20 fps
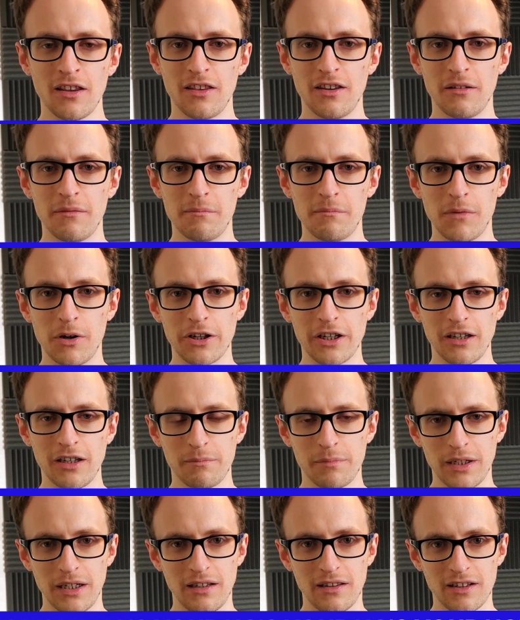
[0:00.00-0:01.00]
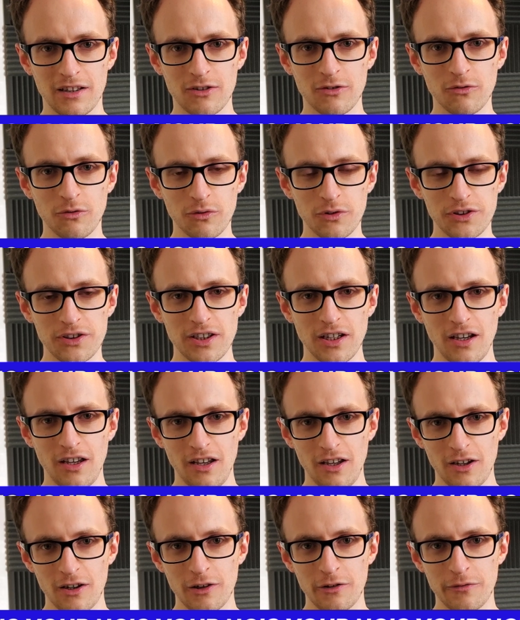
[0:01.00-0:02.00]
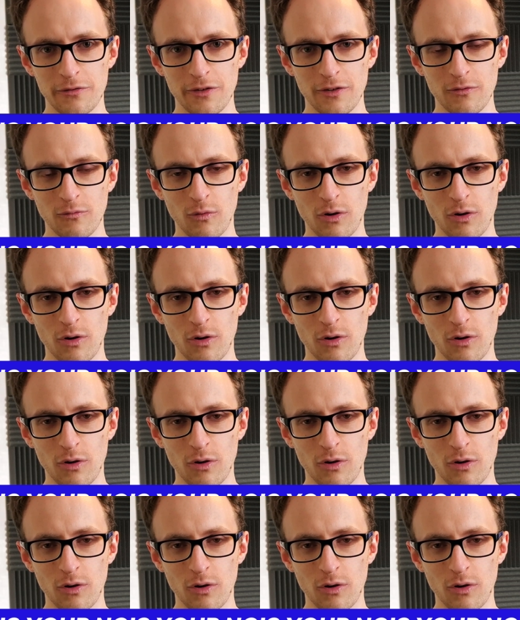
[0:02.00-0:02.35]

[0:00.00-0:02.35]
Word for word: that might be the cause of